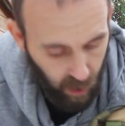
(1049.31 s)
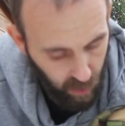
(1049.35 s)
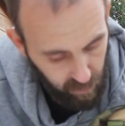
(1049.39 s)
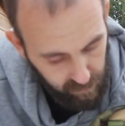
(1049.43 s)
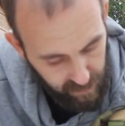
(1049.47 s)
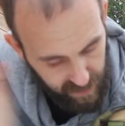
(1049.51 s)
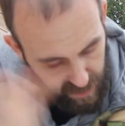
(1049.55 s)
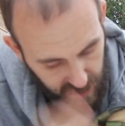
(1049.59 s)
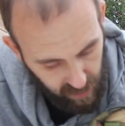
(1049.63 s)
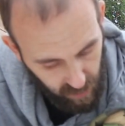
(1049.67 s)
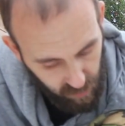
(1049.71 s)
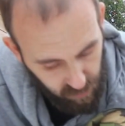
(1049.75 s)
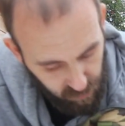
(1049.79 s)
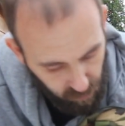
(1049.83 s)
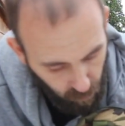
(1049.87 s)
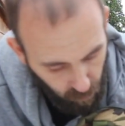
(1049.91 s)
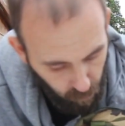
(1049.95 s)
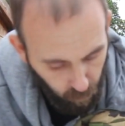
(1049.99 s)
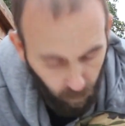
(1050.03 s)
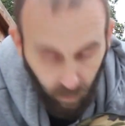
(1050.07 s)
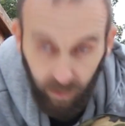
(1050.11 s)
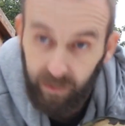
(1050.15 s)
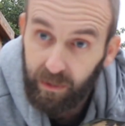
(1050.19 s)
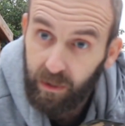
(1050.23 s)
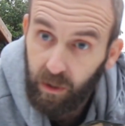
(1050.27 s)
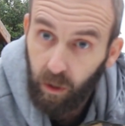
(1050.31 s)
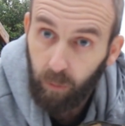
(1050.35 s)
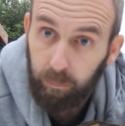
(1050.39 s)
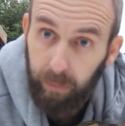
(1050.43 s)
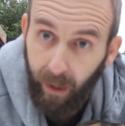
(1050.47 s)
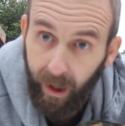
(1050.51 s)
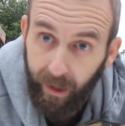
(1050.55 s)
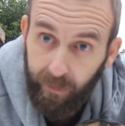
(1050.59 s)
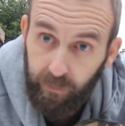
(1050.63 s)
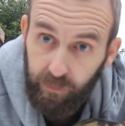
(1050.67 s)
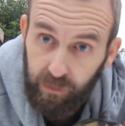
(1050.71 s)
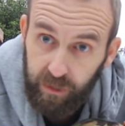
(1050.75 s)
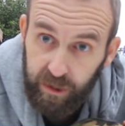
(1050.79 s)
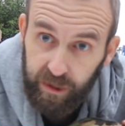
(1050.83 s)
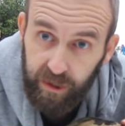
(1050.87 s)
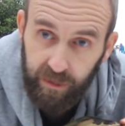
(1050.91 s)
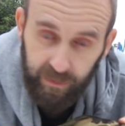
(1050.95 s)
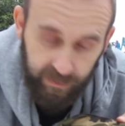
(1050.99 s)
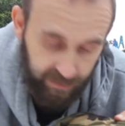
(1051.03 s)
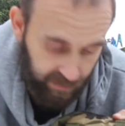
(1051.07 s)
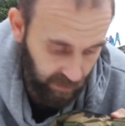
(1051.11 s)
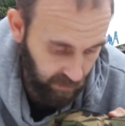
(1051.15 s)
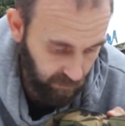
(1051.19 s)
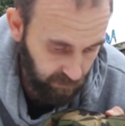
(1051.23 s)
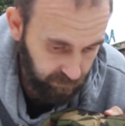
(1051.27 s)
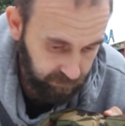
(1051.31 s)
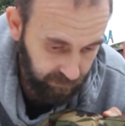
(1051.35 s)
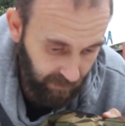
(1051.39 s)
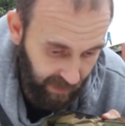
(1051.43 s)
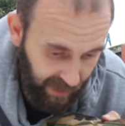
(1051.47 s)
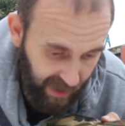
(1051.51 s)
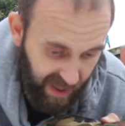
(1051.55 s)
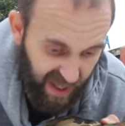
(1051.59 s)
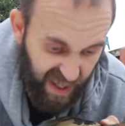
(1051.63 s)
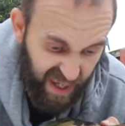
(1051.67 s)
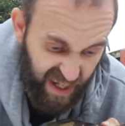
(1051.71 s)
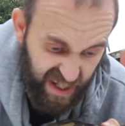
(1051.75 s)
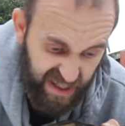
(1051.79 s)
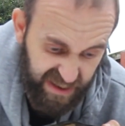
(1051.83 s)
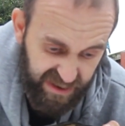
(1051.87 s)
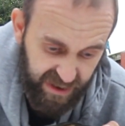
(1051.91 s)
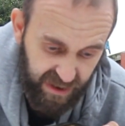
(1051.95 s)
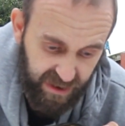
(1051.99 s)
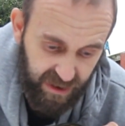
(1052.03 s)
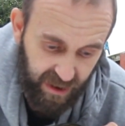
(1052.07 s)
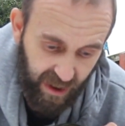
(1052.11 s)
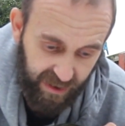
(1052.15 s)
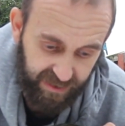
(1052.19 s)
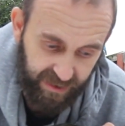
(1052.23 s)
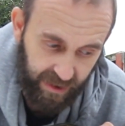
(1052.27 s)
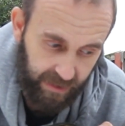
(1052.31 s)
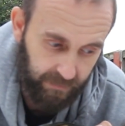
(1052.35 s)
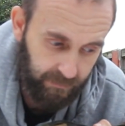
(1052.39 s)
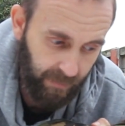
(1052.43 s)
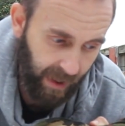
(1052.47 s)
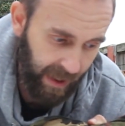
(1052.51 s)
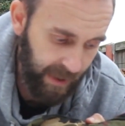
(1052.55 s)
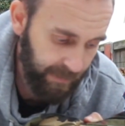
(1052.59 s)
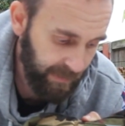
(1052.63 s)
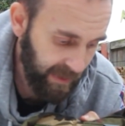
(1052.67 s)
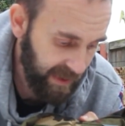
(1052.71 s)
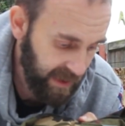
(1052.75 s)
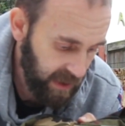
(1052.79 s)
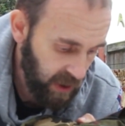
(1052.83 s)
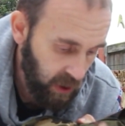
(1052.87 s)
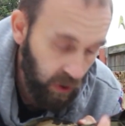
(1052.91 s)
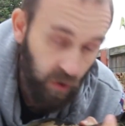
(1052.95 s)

only use one little pouch. So he's suggesting maybe